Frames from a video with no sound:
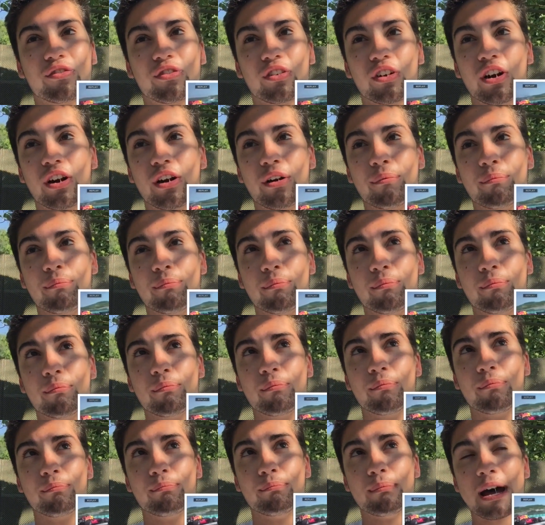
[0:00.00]

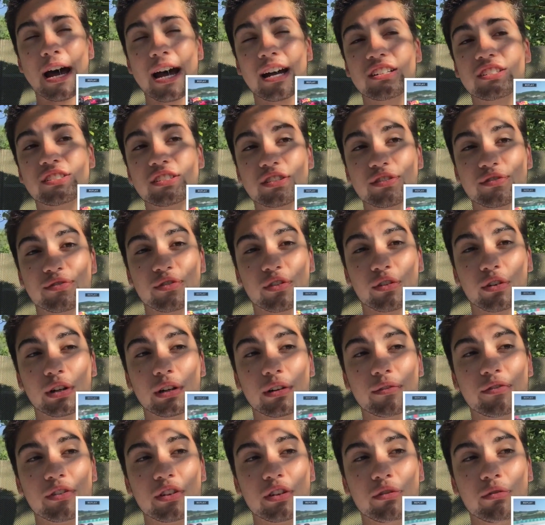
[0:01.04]
from Max's point
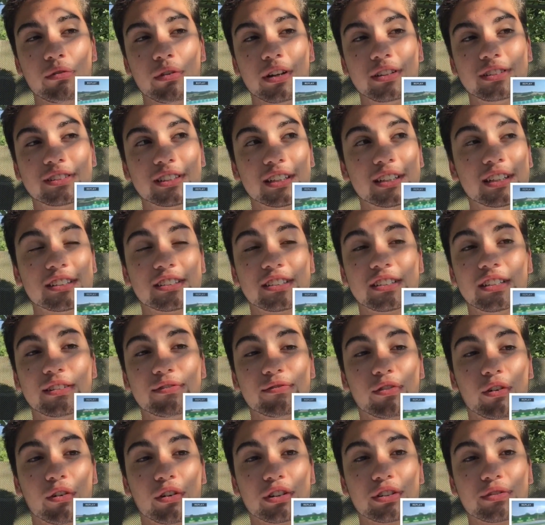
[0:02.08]
of view, it didn't seem
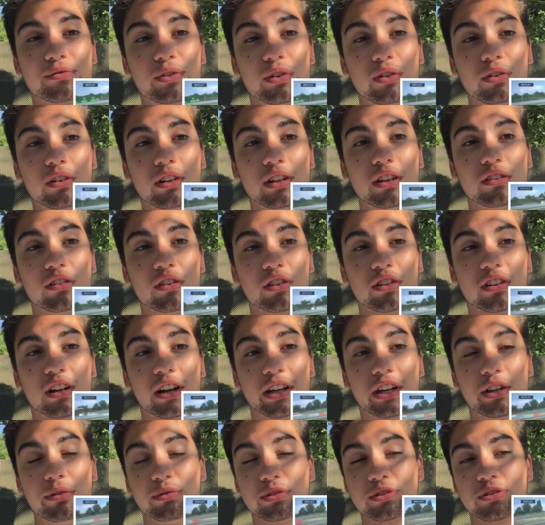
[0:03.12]
forceful. It looked
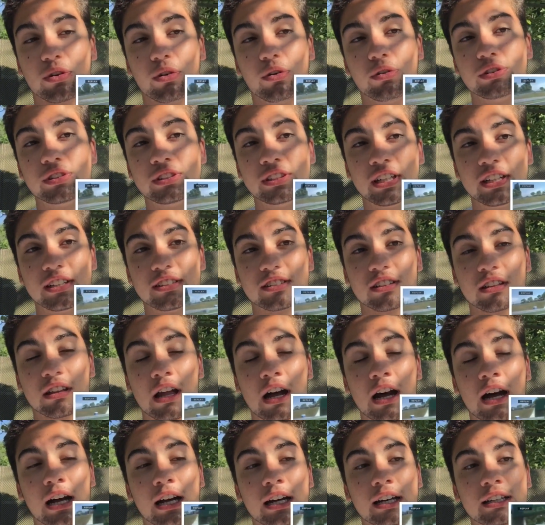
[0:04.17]
like he was holding his
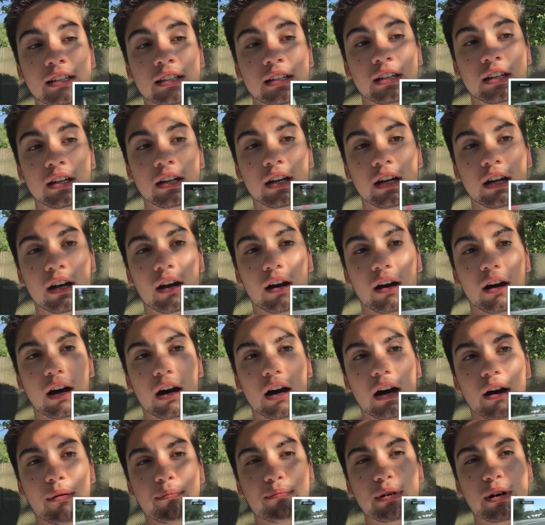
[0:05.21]
line.
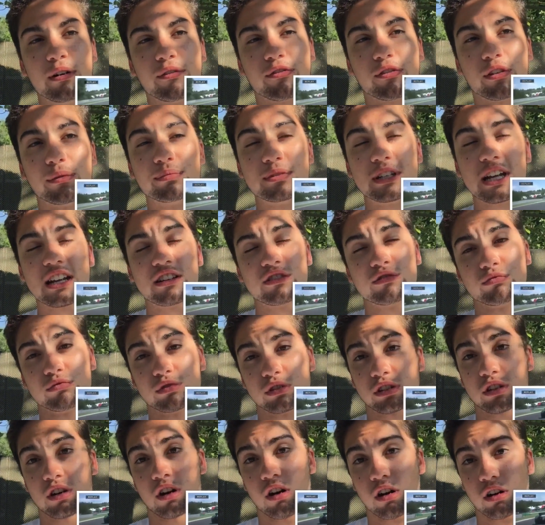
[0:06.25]
But from Daniel
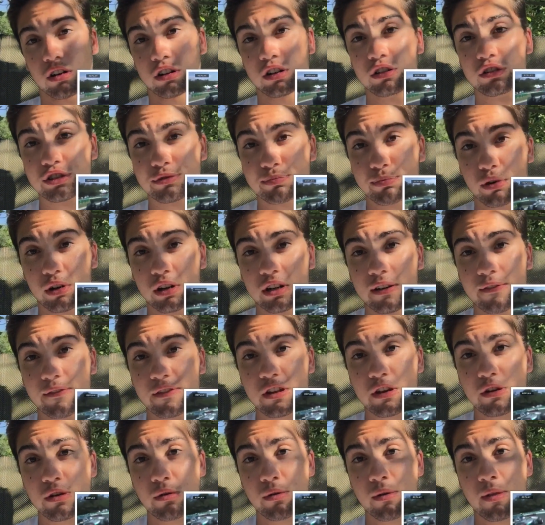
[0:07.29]
Ricciardo's point of
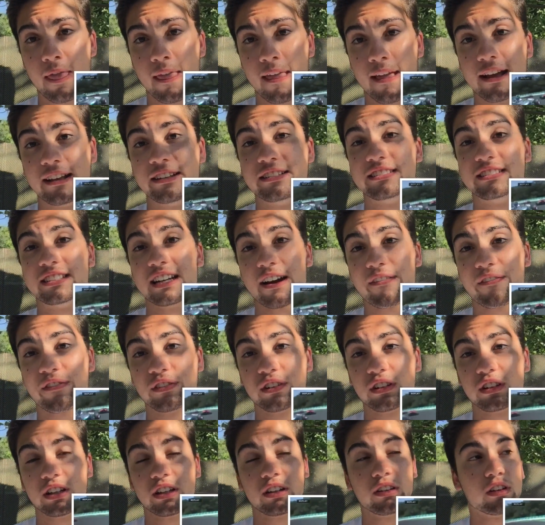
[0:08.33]
view, it
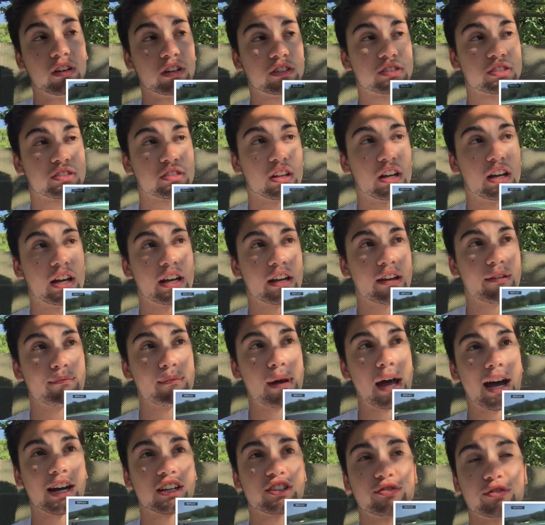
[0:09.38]
definitely looks like
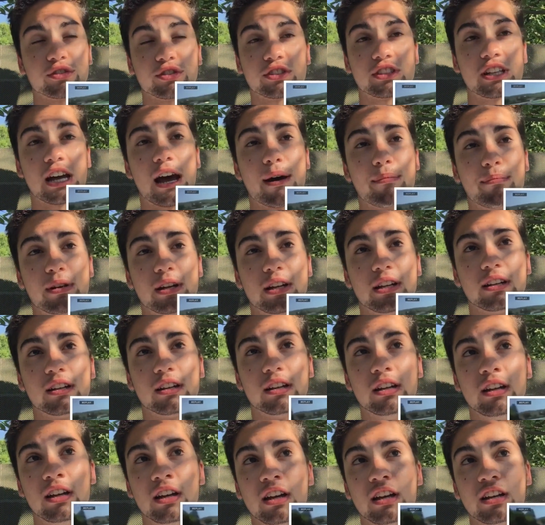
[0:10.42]
Max
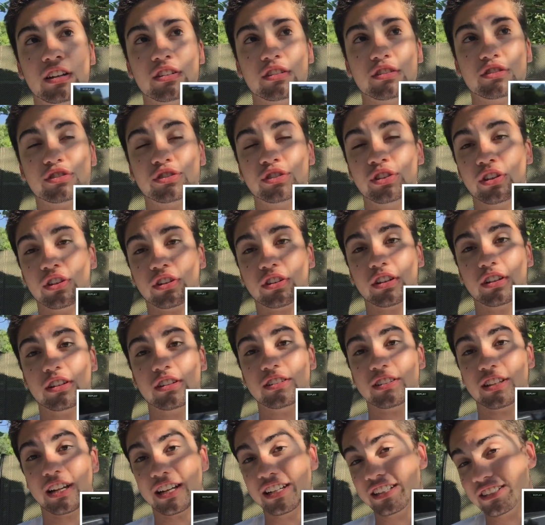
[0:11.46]
Verstappen took
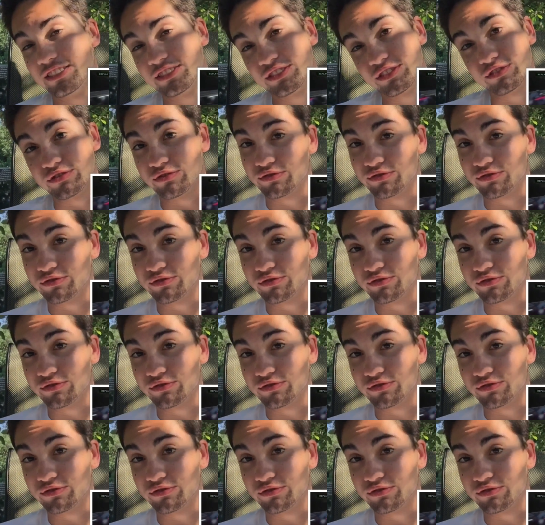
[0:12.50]
it, like,